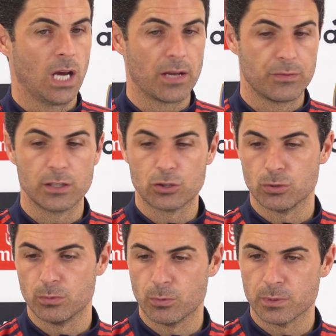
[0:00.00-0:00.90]
I think
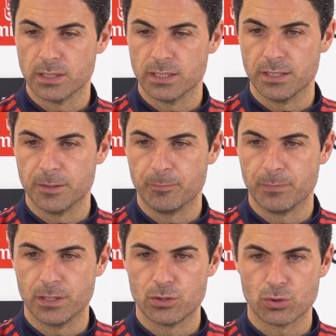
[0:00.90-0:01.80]
so. Obviously,
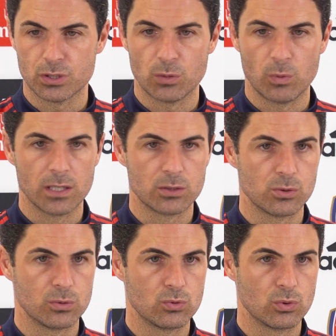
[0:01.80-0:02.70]
it took us a while
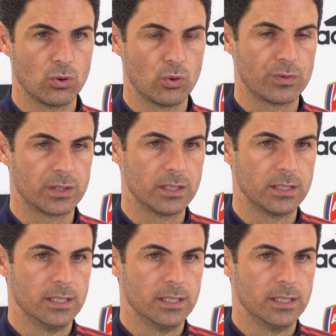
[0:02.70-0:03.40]
to go over